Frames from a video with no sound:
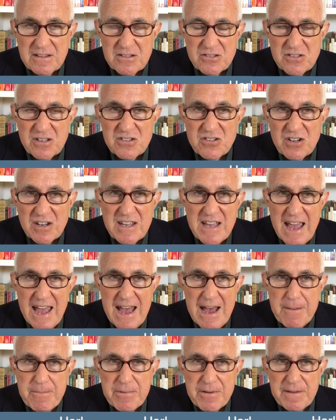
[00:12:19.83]
such a
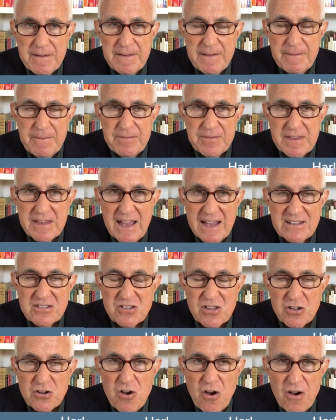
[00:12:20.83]
gap. As
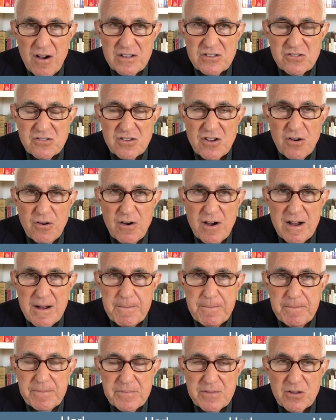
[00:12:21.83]
the costs go
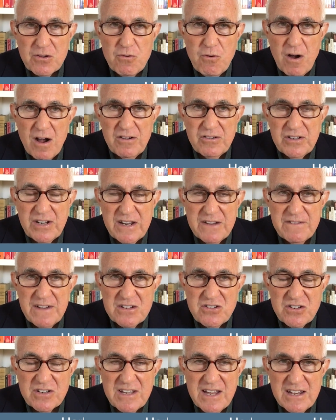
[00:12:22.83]
up, the quality of
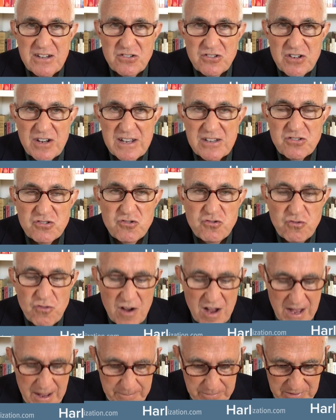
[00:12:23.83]
education has
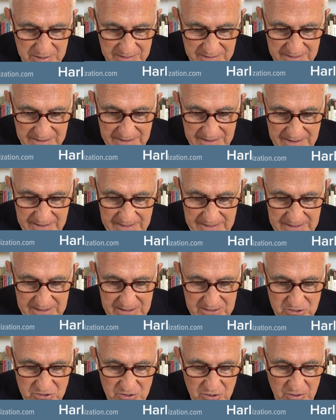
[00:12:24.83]
dropped.
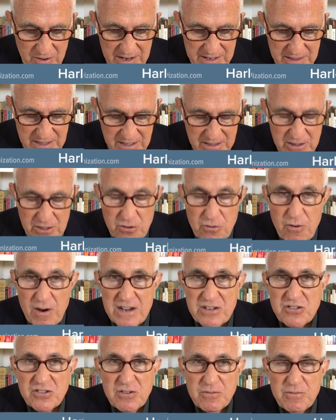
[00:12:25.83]
So I think the
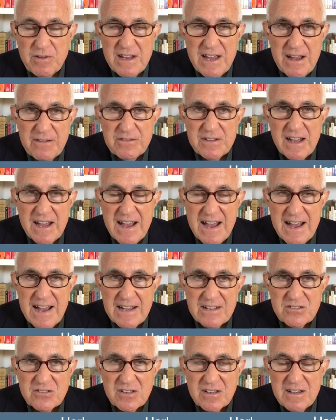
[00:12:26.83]
question we have to
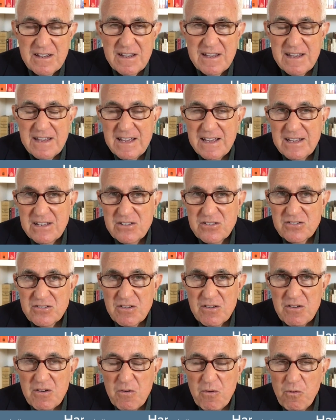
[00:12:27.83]
ask
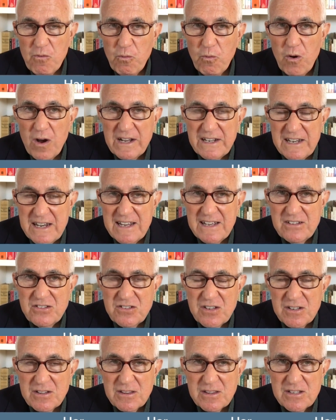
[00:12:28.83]
is, what is
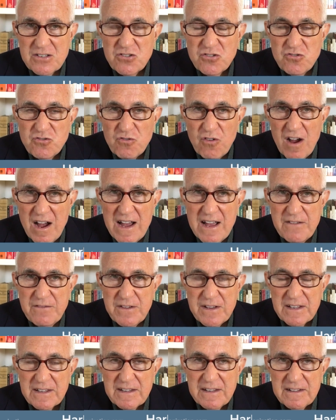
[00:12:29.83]
it that's
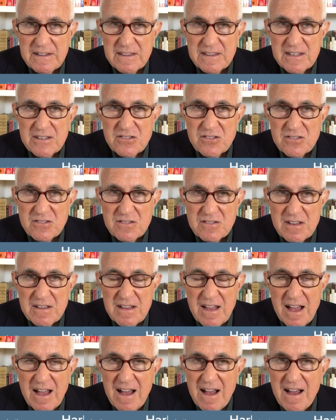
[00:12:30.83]
driving this
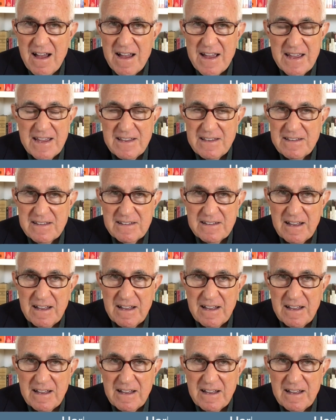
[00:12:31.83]
high,